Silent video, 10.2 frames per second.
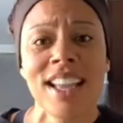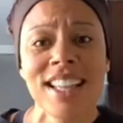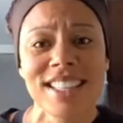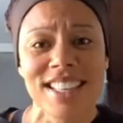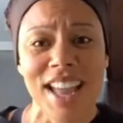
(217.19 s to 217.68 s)

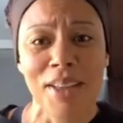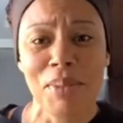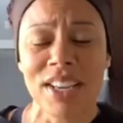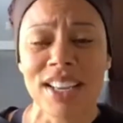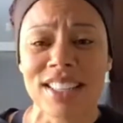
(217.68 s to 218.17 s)
today
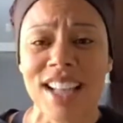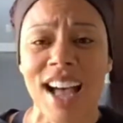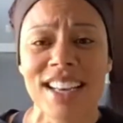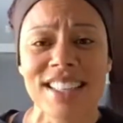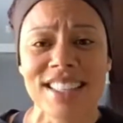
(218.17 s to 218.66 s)
because
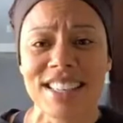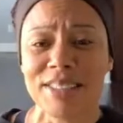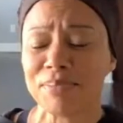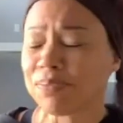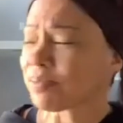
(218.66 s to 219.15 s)
honestly,
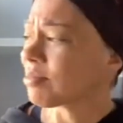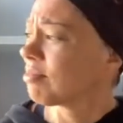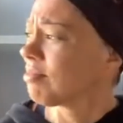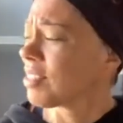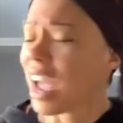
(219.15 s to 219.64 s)

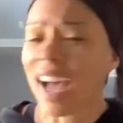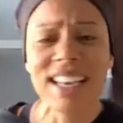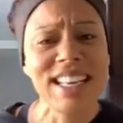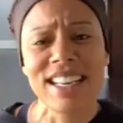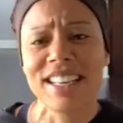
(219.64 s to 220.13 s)
I
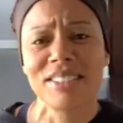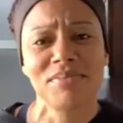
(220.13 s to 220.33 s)
need it.